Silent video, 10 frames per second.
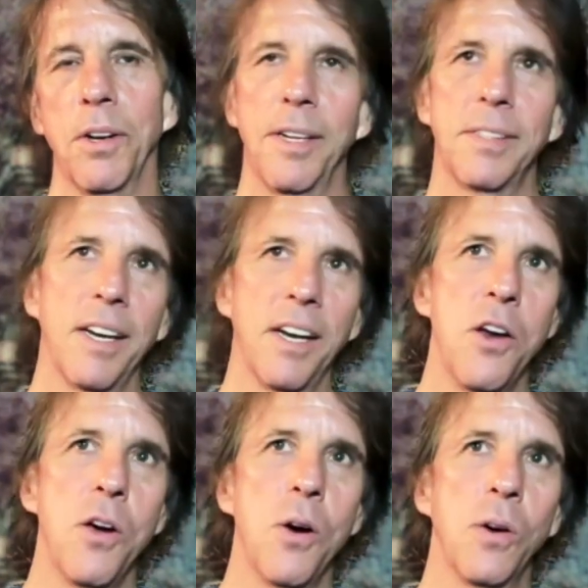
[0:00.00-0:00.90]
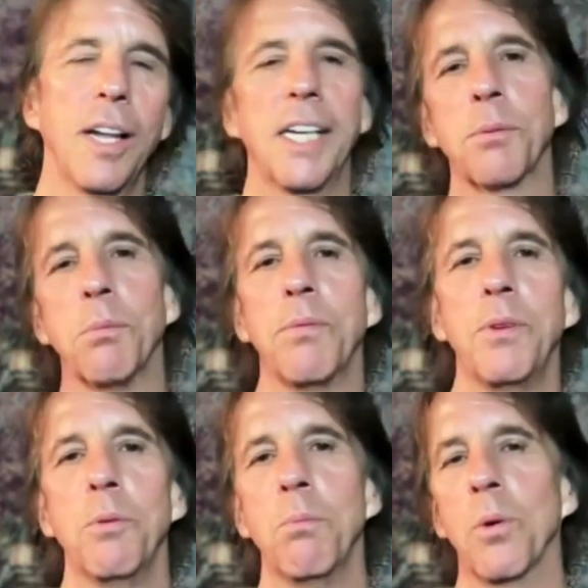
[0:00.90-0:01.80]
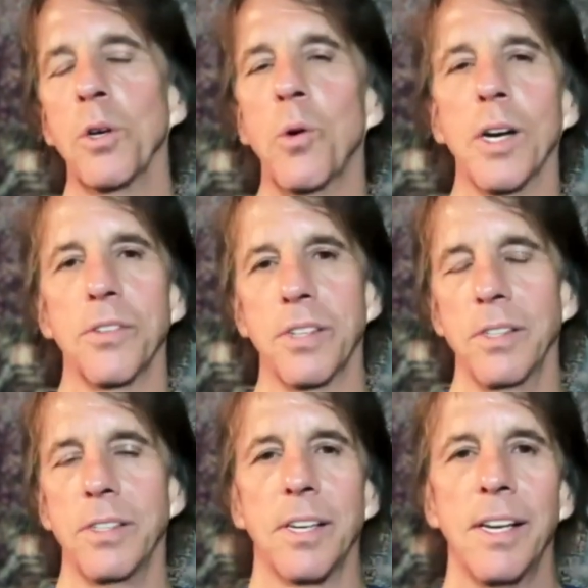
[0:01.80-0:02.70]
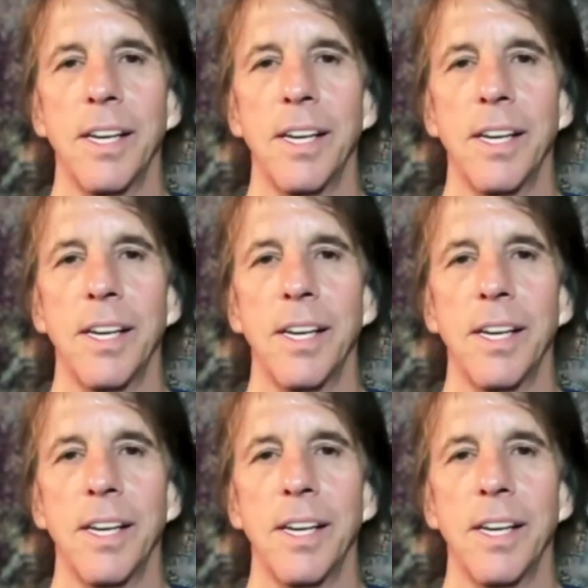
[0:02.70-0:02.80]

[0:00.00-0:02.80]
And they say no, I'll ask them a few more questions.